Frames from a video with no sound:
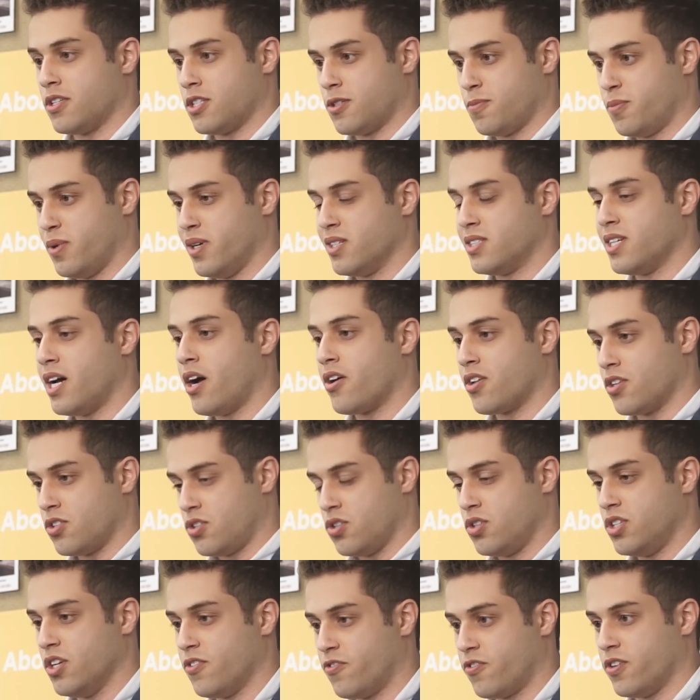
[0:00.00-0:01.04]
and spreads out
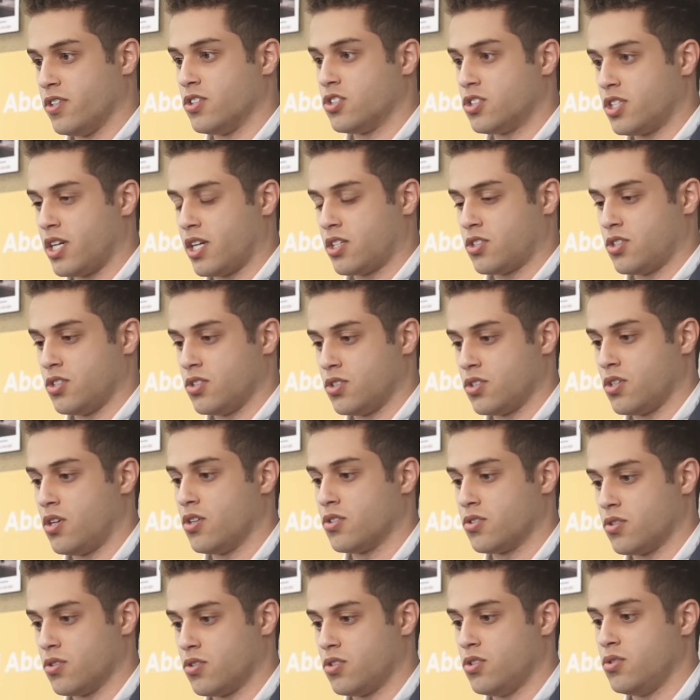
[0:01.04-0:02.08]
into different sections
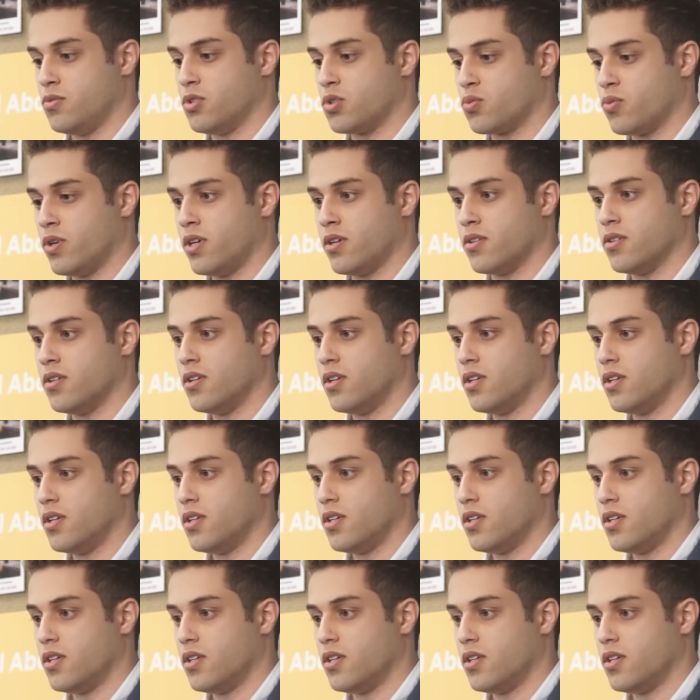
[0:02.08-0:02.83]
also too as well.